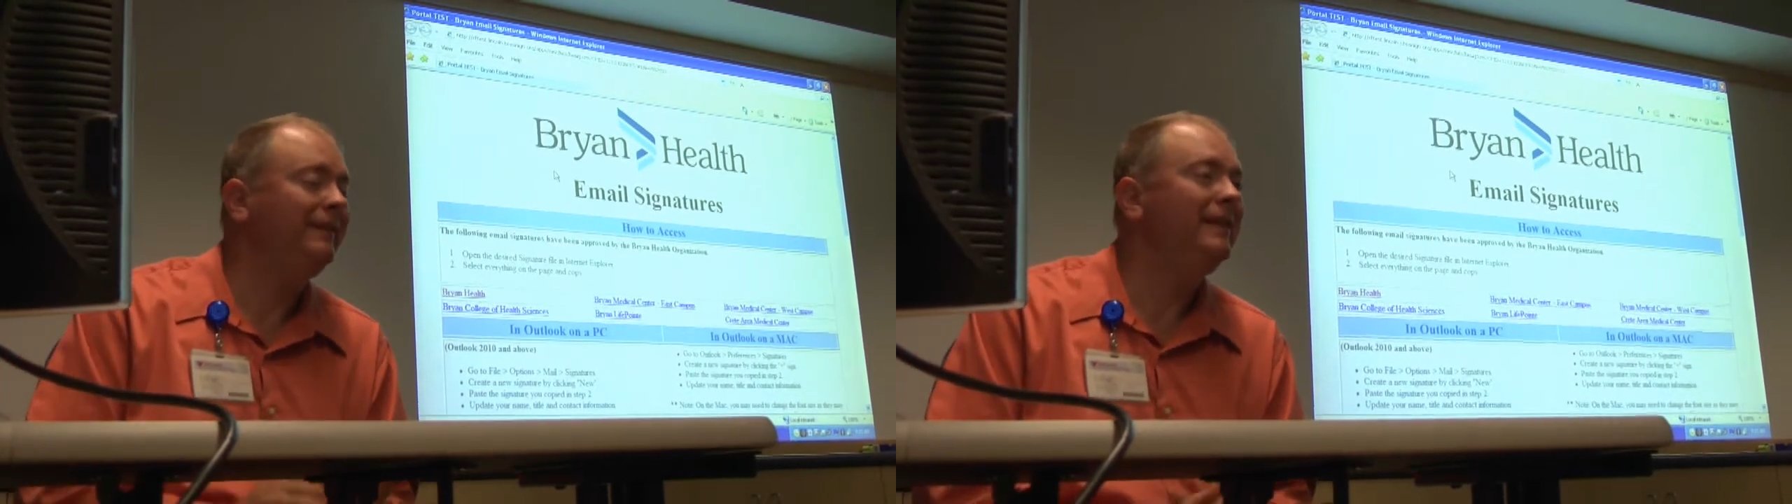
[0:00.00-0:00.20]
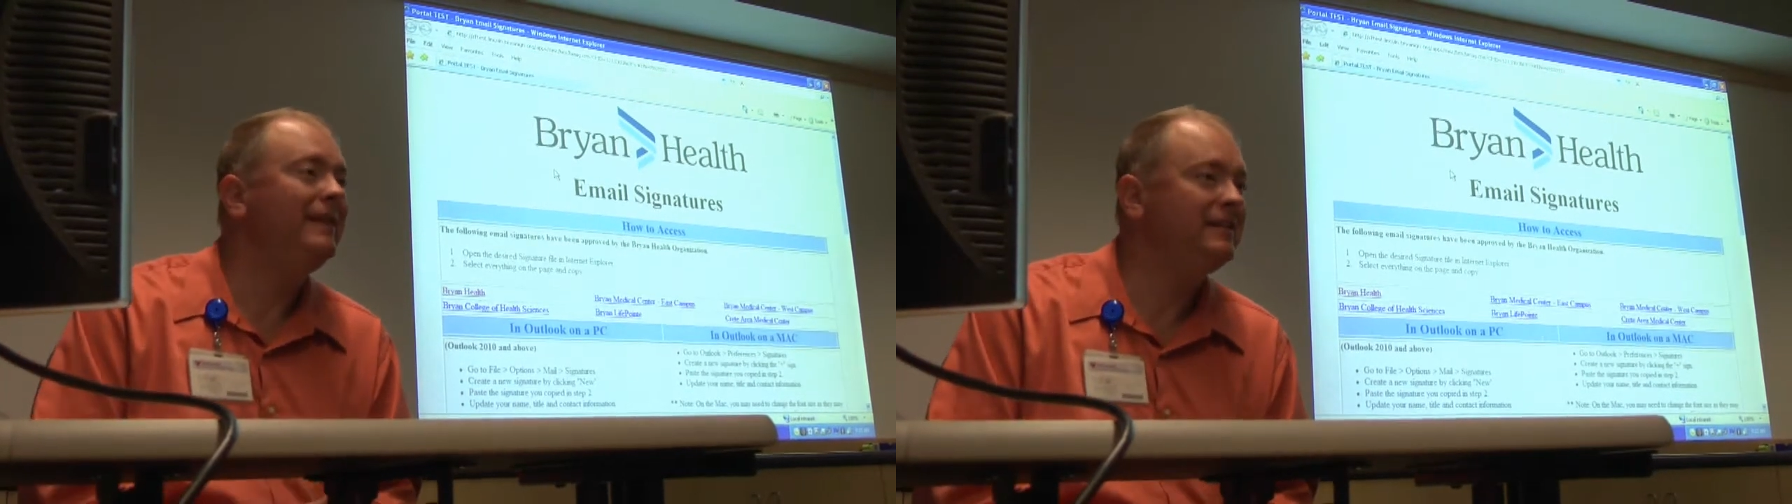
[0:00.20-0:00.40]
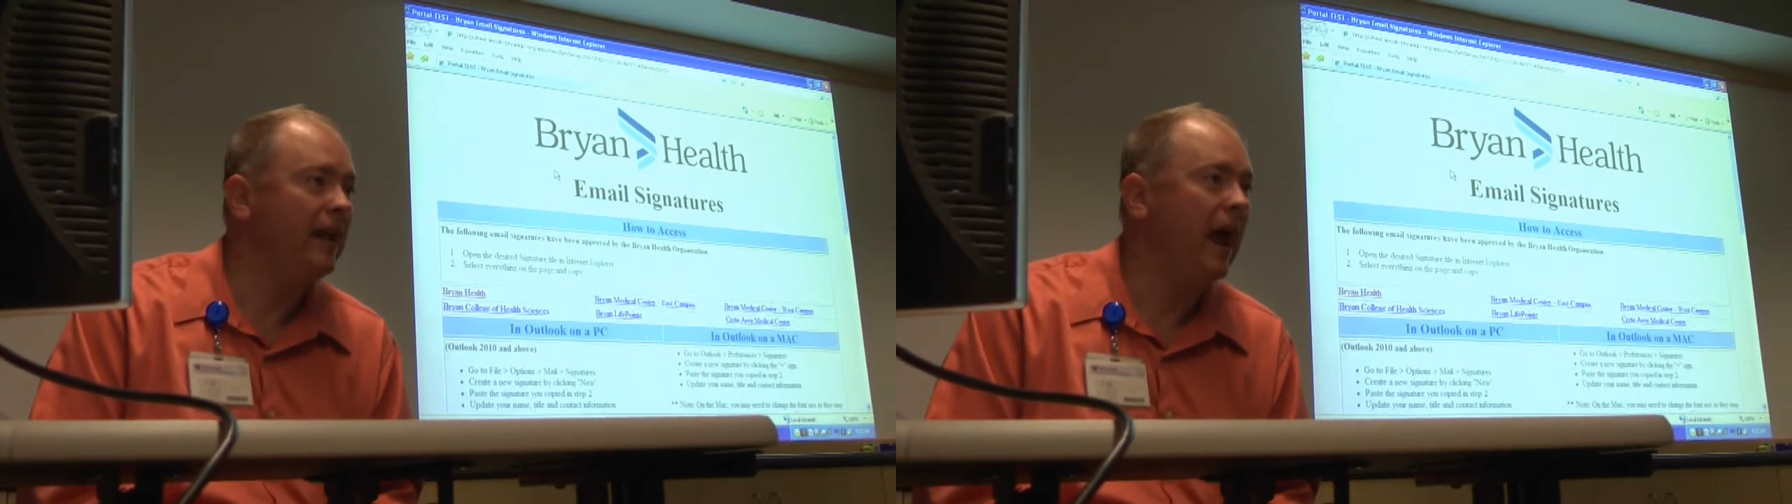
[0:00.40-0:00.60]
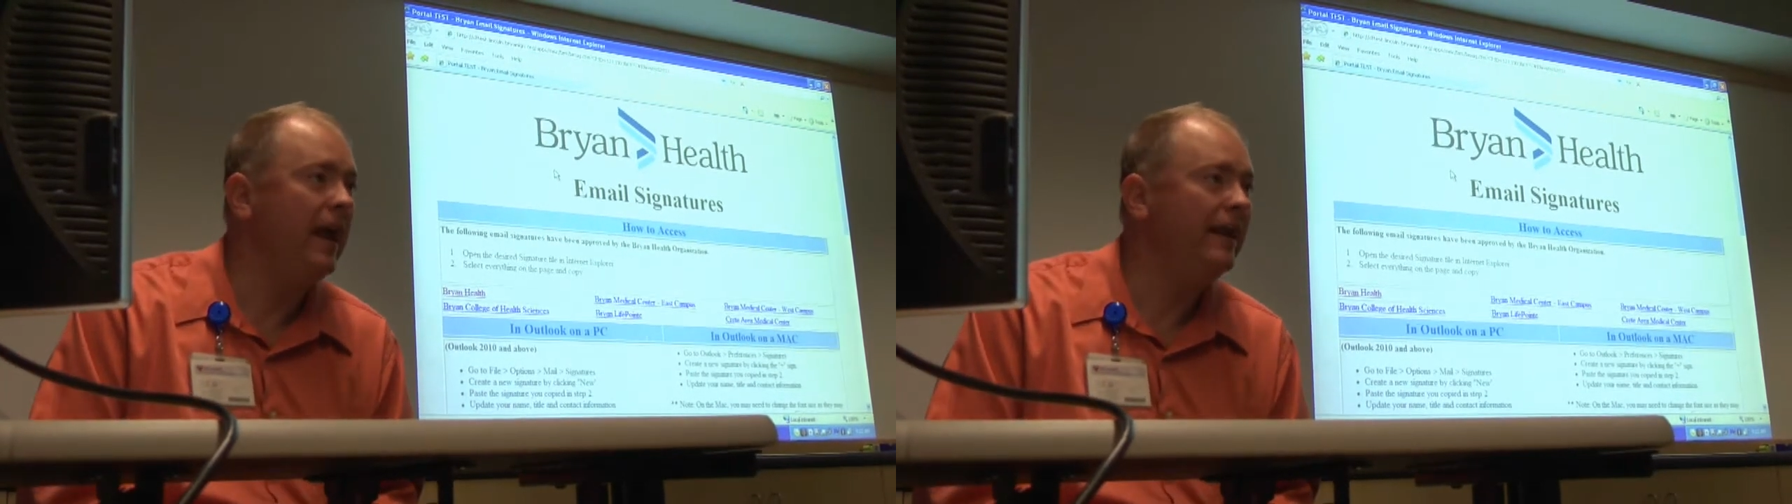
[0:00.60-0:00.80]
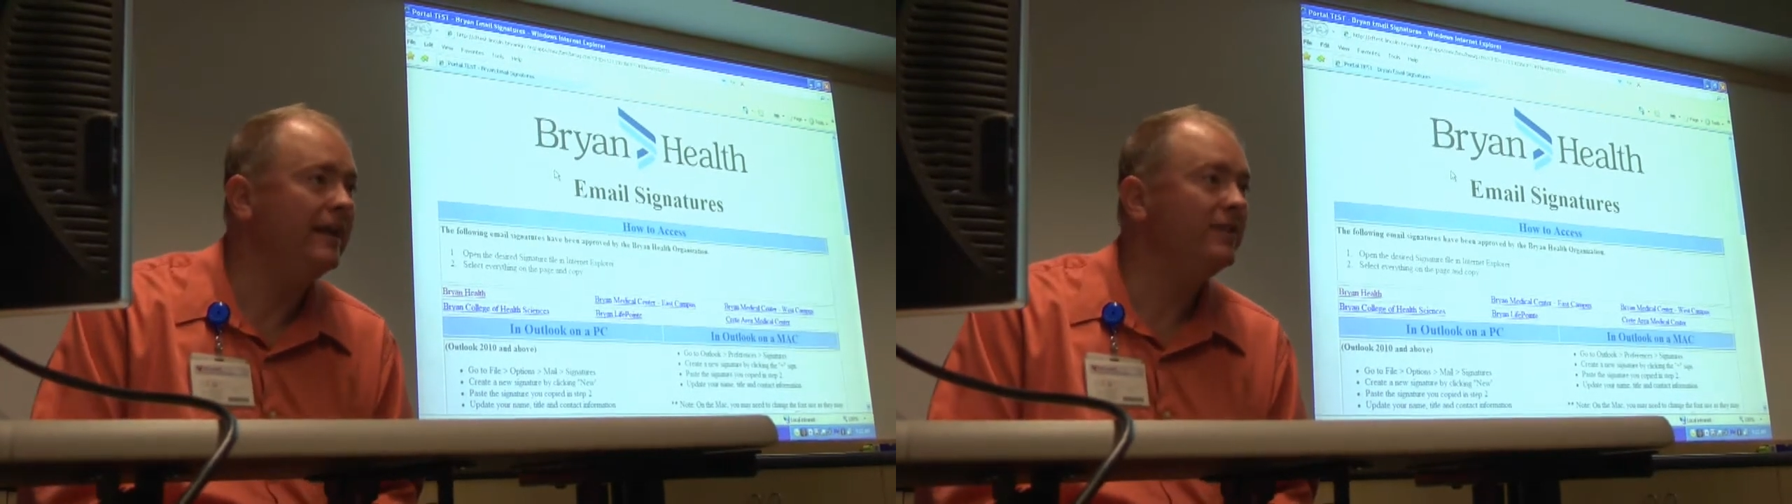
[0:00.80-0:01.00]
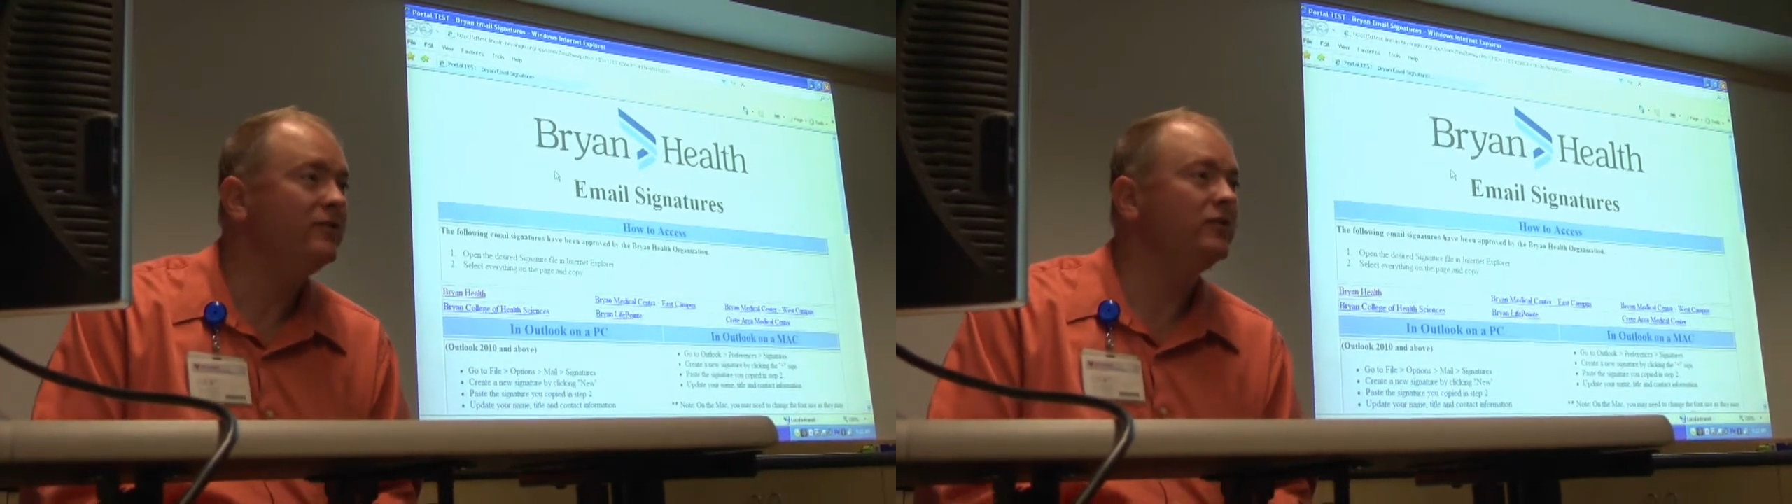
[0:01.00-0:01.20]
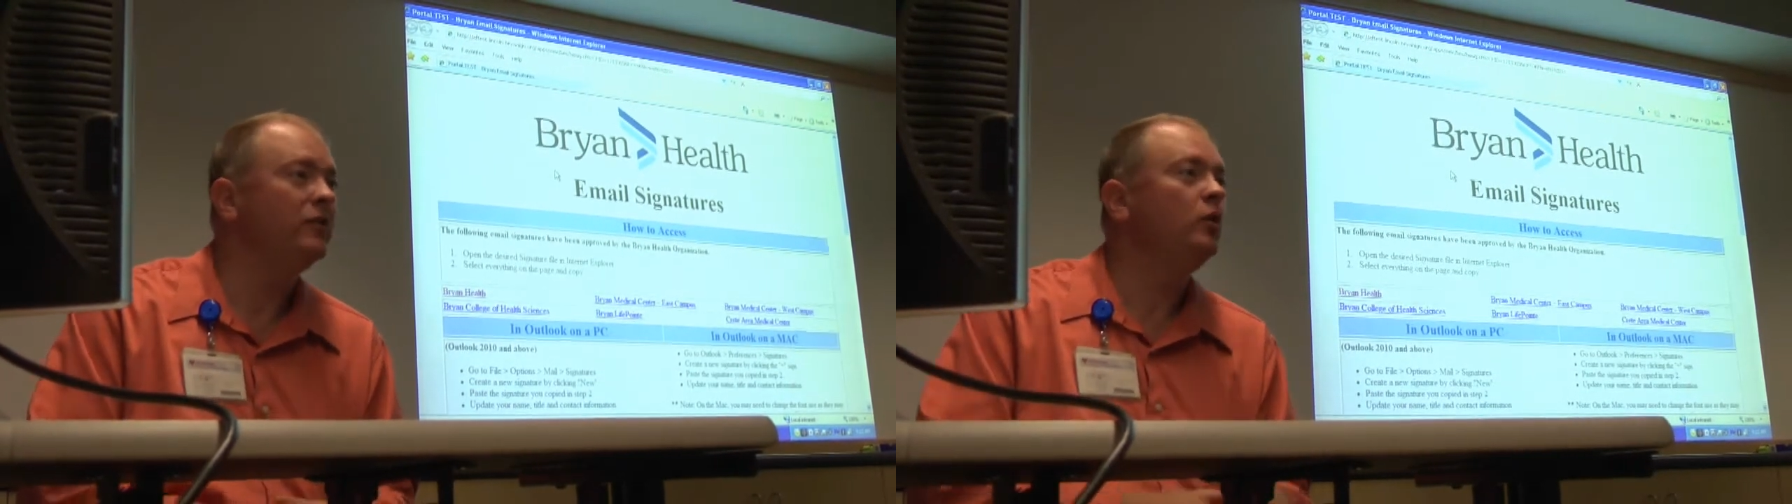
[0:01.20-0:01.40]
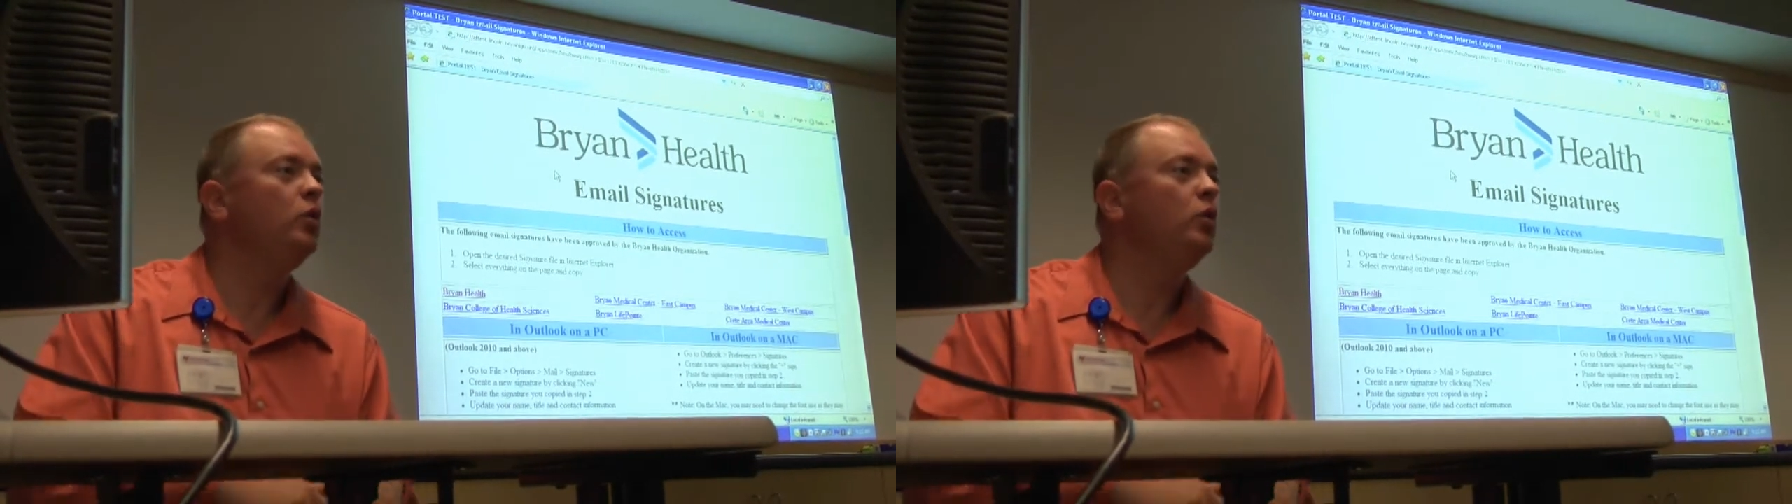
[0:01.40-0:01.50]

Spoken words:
to decide is,